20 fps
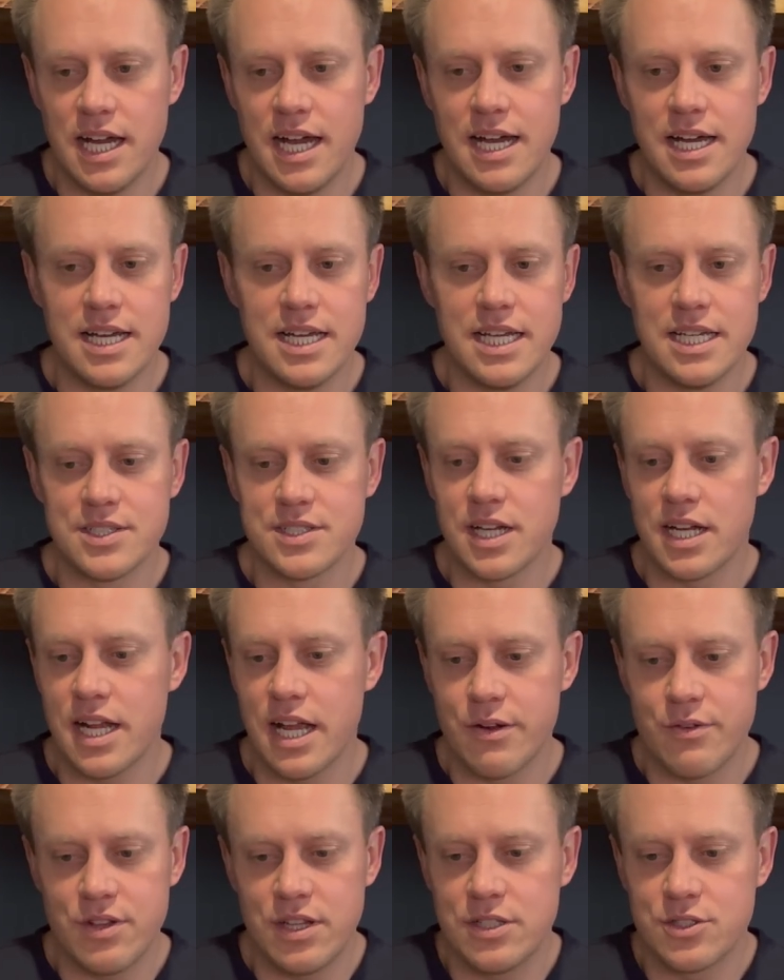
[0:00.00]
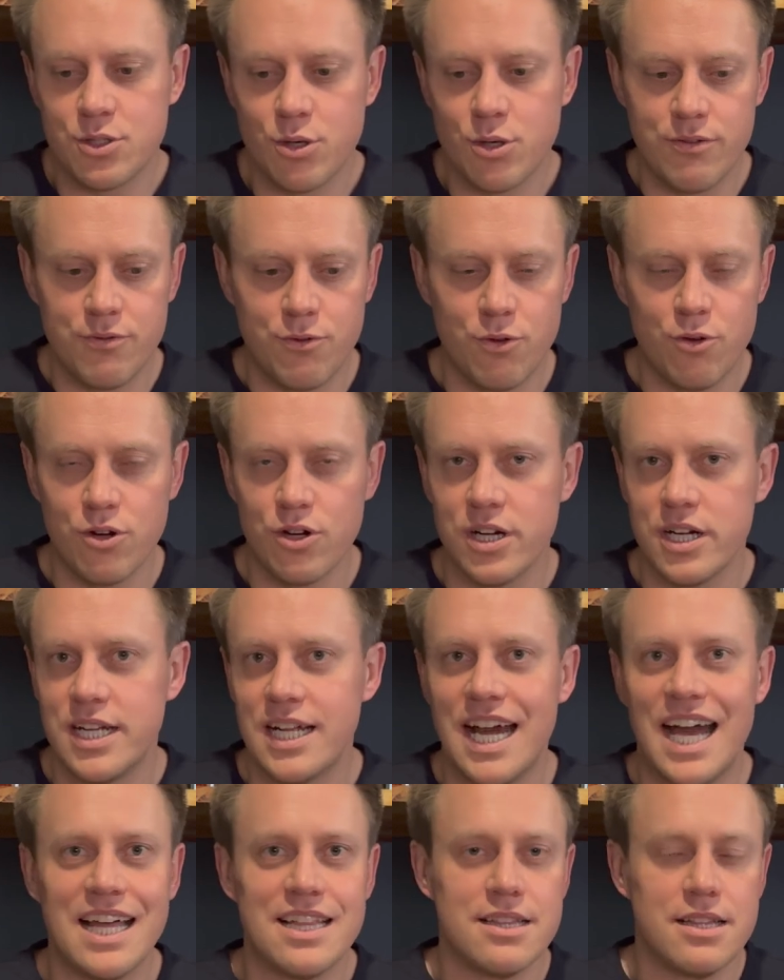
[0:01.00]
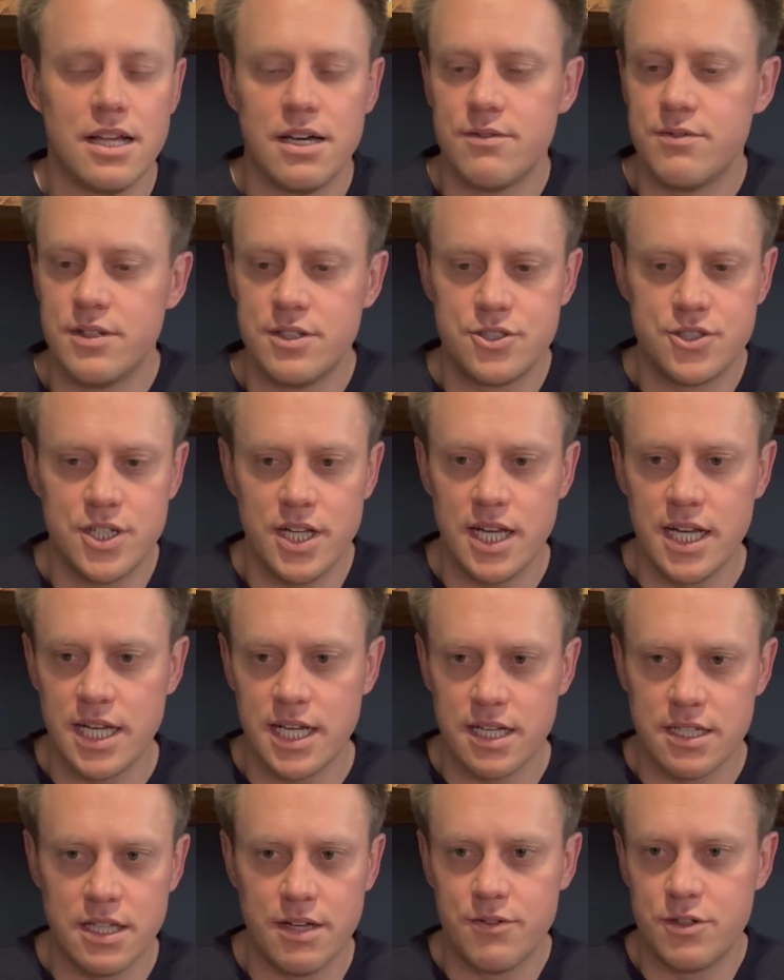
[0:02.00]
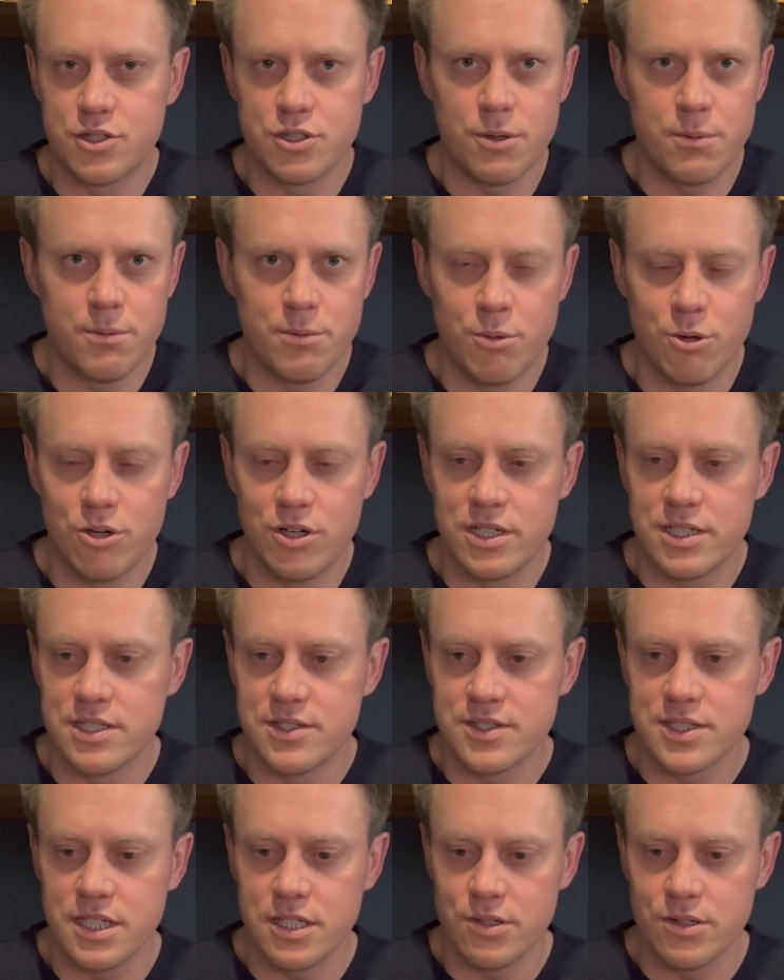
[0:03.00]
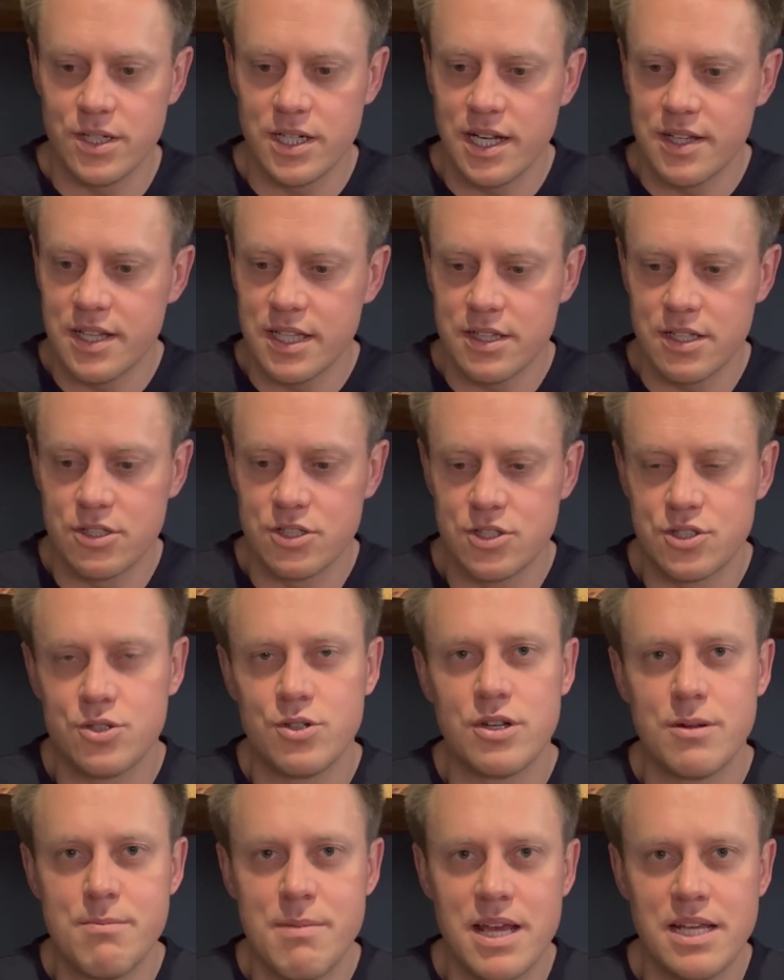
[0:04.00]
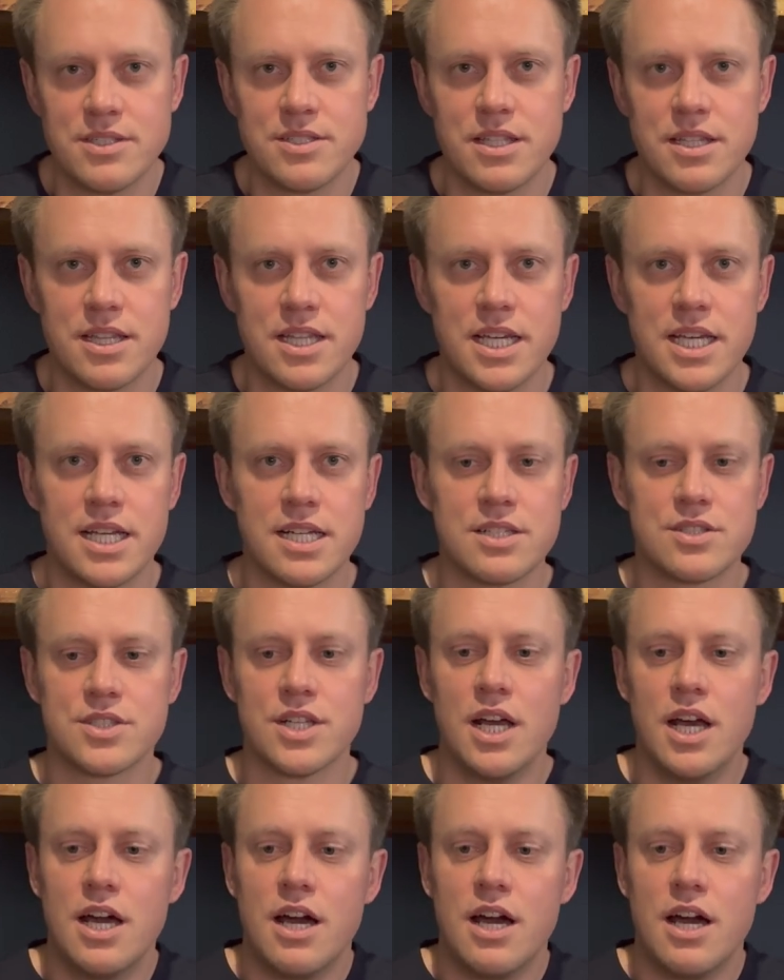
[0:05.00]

It's got everything that's for it. I love the Chig. I love the Tobermory distillery. I think they're just doing amazing things.